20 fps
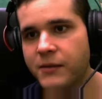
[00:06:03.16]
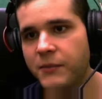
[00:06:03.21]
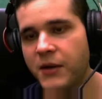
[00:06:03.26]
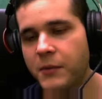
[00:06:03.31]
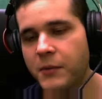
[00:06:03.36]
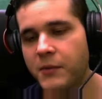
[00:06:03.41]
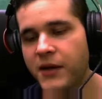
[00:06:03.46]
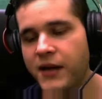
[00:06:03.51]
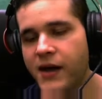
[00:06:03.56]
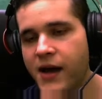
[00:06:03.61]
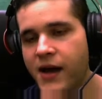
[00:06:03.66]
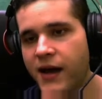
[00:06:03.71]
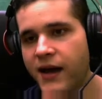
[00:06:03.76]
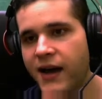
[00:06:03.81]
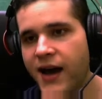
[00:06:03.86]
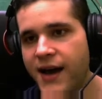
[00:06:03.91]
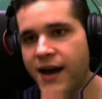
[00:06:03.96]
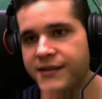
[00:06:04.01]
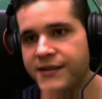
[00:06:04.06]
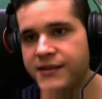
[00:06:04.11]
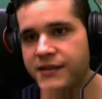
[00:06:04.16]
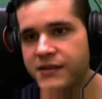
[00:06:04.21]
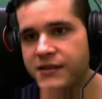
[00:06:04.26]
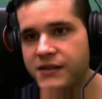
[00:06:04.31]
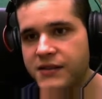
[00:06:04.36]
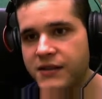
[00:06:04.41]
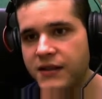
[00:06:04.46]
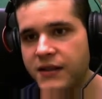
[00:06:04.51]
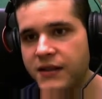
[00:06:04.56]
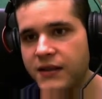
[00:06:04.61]
remember a hash
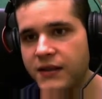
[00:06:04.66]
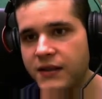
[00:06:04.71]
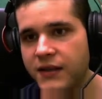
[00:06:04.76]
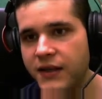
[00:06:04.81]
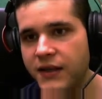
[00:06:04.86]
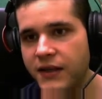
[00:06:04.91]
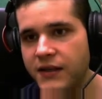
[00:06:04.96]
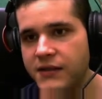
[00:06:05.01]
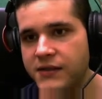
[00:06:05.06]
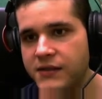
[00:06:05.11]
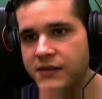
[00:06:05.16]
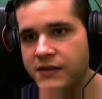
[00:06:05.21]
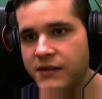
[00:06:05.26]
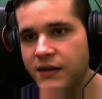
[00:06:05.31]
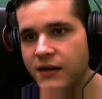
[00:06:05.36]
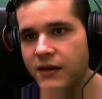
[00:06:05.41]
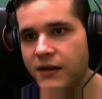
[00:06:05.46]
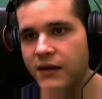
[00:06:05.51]
is keys